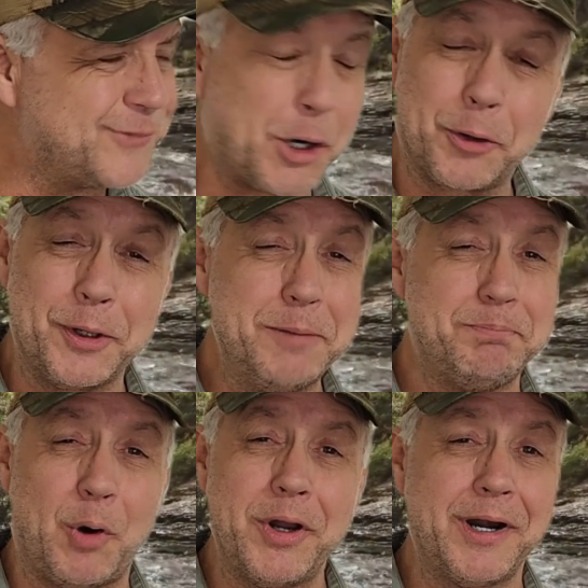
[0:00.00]
Already
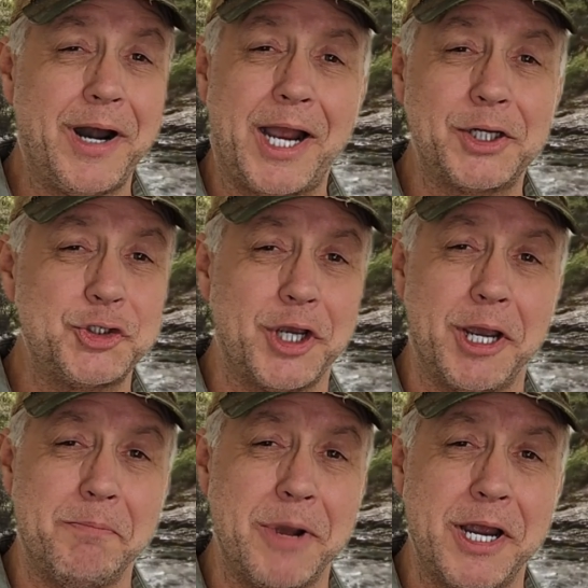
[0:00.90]
boiling like a
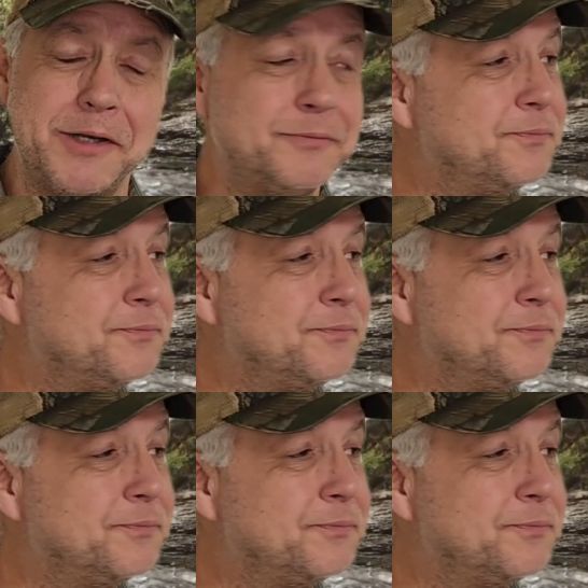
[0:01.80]
champ, man.